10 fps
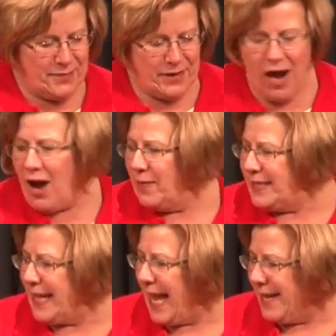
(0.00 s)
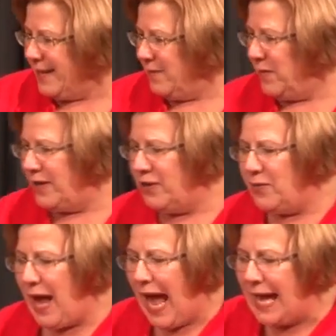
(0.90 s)
We always wear
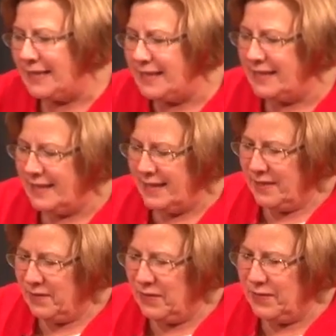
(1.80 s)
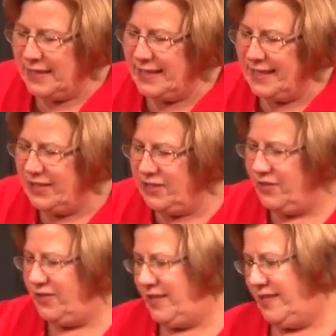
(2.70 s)
new hats when we're
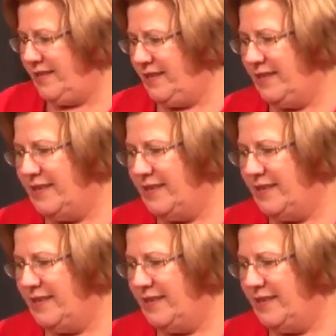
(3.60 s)
teachers.